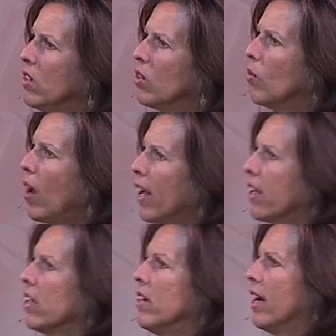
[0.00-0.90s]
to
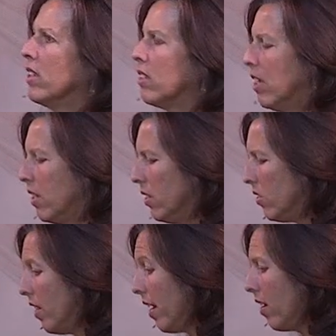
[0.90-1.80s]
recognize that it
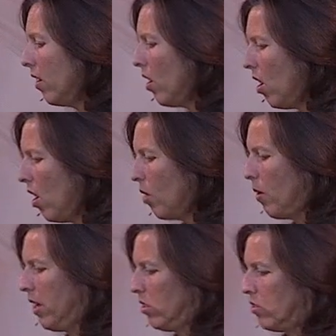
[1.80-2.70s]
is there
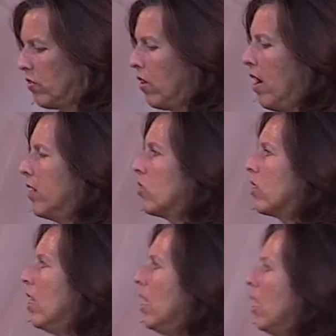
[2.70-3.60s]
always for us.
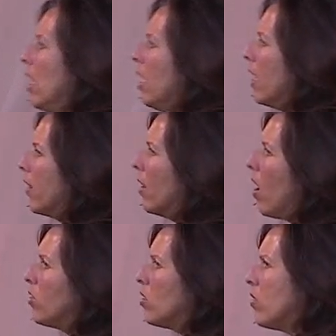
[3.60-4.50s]

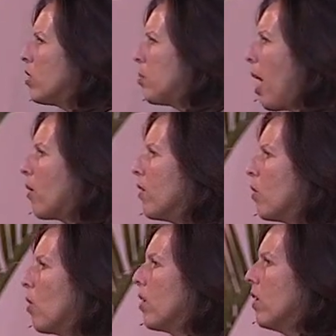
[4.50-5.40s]
Also, this power of
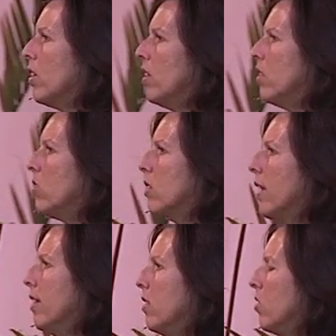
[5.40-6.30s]
order is,
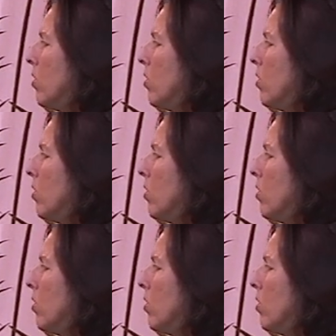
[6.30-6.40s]
is